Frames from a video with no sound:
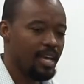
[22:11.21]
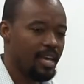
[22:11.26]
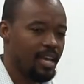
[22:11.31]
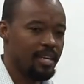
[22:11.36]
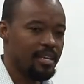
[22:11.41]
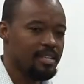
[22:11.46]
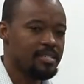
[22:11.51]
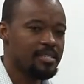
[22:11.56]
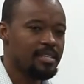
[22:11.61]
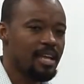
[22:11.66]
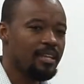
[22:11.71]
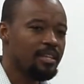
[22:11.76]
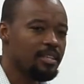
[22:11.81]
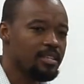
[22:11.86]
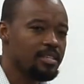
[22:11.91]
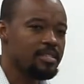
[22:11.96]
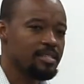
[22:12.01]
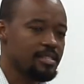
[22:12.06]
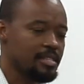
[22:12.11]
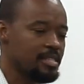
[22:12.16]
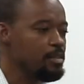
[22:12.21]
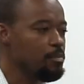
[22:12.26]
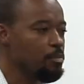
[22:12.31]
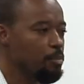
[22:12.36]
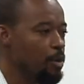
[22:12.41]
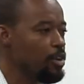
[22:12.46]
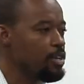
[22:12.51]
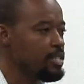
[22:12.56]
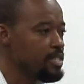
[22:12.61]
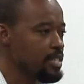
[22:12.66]
It is not the sin
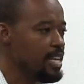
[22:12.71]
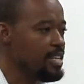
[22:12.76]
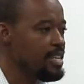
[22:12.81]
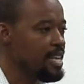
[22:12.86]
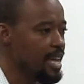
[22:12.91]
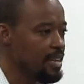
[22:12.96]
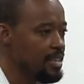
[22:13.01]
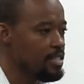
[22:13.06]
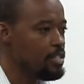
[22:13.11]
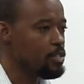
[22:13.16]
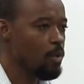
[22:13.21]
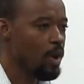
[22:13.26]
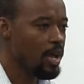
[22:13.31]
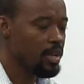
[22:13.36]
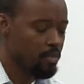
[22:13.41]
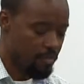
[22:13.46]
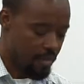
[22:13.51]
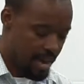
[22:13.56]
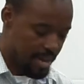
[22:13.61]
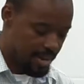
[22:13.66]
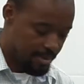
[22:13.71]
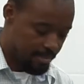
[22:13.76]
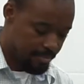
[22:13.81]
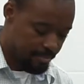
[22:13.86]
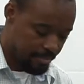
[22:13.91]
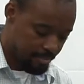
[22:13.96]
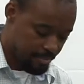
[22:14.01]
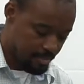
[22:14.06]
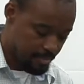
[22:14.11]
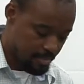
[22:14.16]
per se that disqualified them,
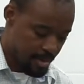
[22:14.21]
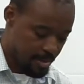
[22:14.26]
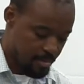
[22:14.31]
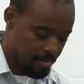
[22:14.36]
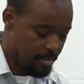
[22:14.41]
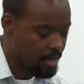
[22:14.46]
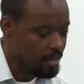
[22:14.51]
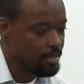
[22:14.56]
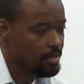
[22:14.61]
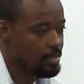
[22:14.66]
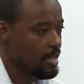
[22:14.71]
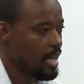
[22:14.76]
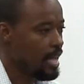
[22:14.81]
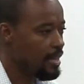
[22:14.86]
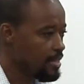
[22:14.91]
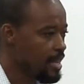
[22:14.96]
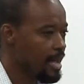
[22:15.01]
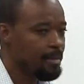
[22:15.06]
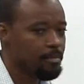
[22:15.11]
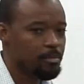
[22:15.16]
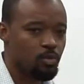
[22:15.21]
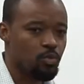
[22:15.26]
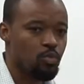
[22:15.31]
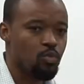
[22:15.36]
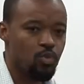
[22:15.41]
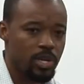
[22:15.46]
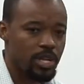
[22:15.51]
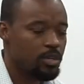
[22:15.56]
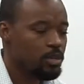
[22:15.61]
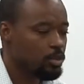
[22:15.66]
uh, because at times
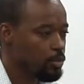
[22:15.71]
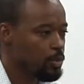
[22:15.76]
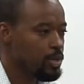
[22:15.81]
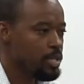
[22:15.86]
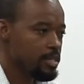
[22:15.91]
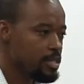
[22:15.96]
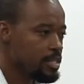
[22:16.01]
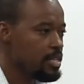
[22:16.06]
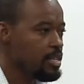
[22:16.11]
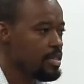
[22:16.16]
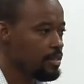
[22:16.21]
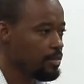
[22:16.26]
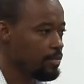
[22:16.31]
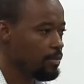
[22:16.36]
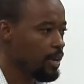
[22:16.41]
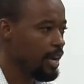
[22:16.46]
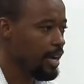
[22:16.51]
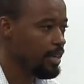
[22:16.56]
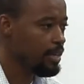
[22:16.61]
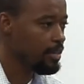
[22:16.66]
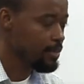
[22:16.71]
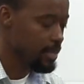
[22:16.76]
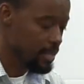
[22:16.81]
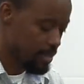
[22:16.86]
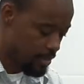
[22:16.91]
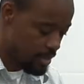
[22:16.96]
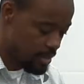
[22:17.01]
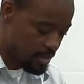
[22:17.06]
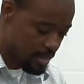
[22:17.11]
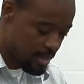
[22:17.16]
we, we sin, right? We,
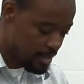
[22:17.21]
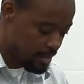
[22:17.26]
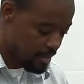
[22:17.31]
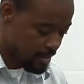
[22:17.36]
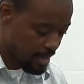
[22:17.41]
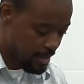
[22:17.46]
we sin.